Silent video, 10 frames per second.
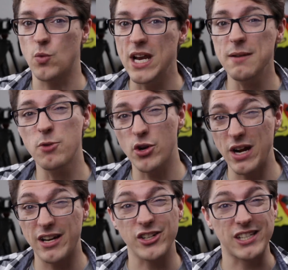when
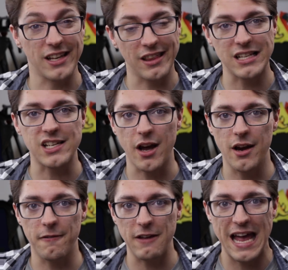moderators see this
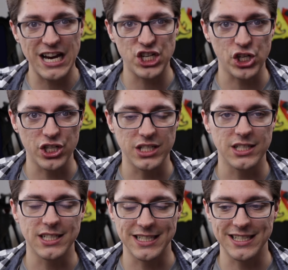kind of
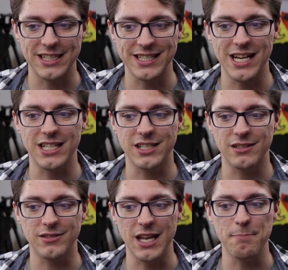action that
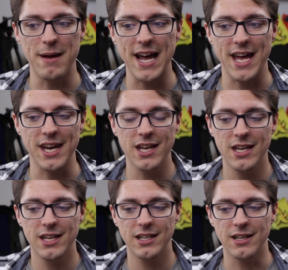they ban,
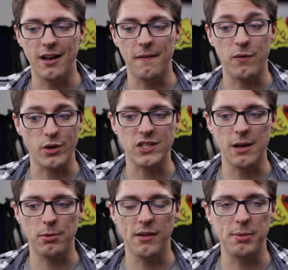for
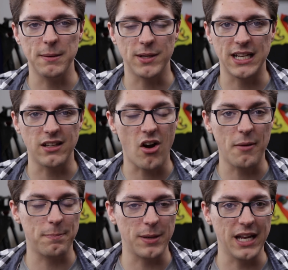example, the people that
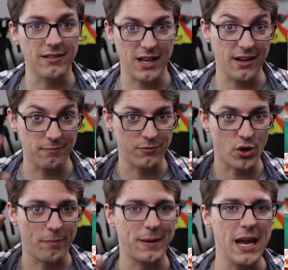are playing kind of
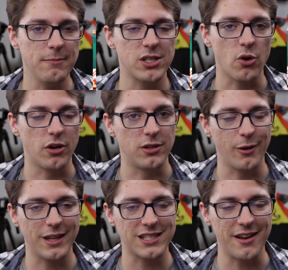drop games or
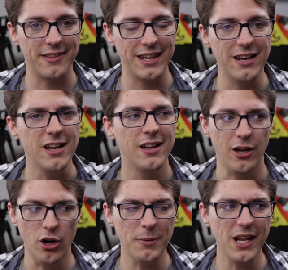do this kind of thing,
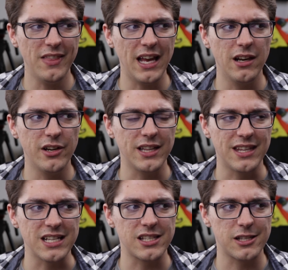normally they look
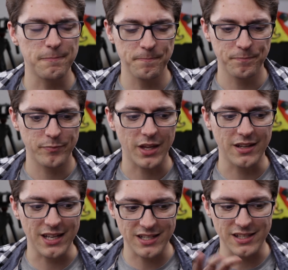at this
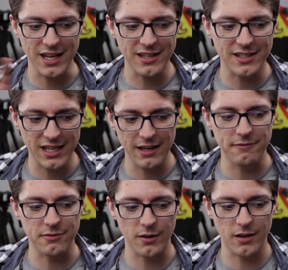
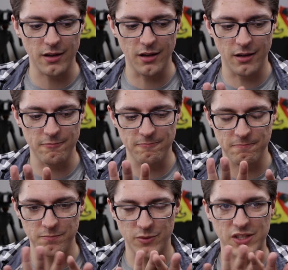distinctive
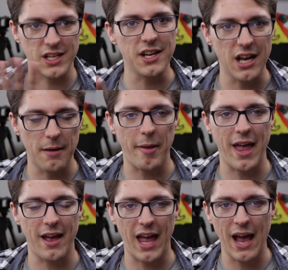setup,
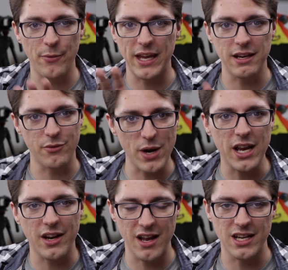how they
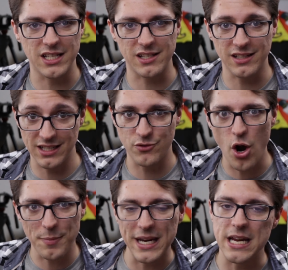recognize
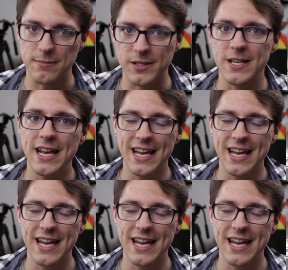drop games.